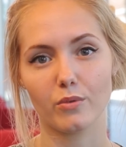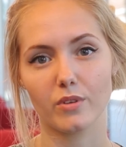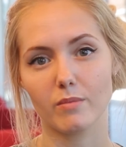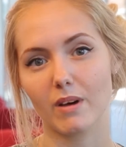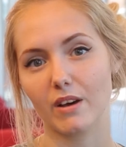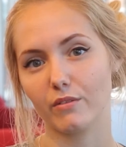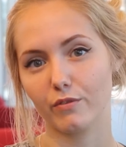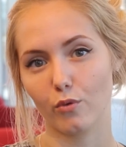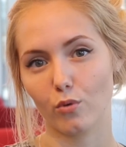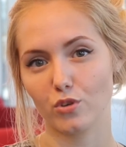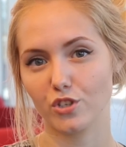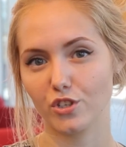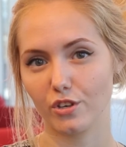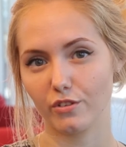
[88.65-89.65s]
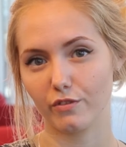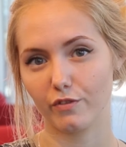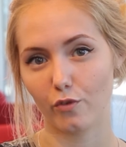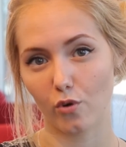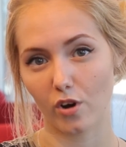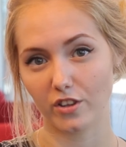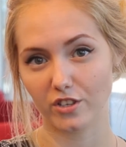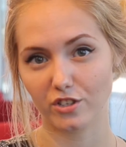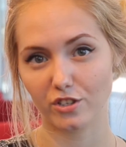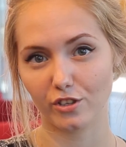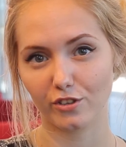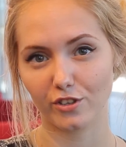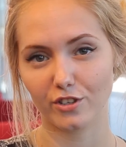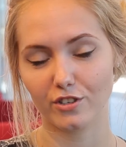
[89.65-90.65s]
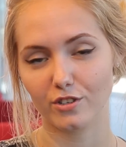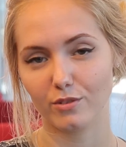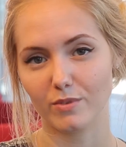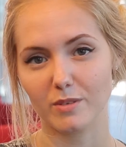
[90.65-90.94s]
with about four other students.